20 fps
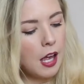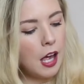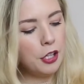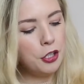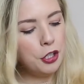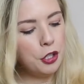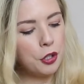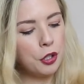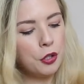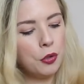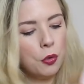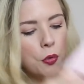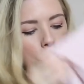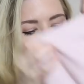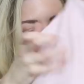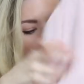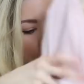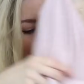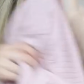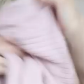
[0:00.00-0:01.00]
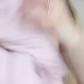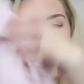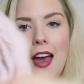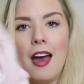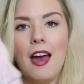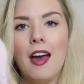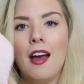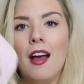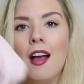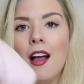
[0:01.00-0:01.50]
And you can also
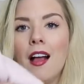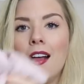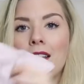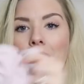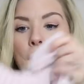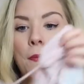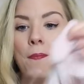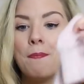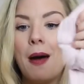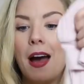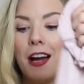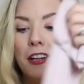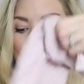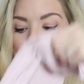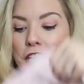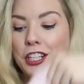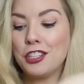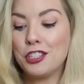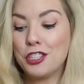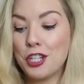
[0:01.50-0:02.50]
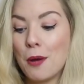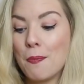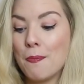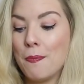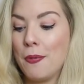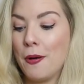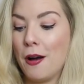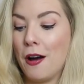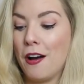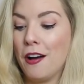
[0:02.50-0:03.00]
get the matching
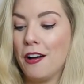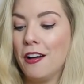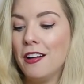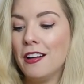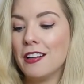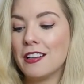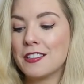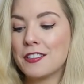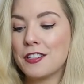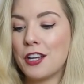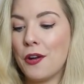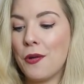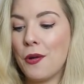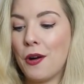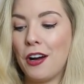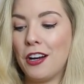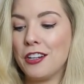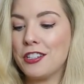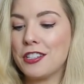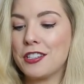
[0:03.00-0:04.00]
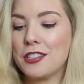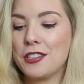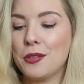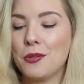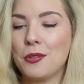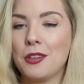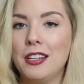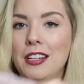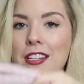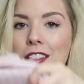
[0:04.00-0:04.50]
jumper, so I just thought the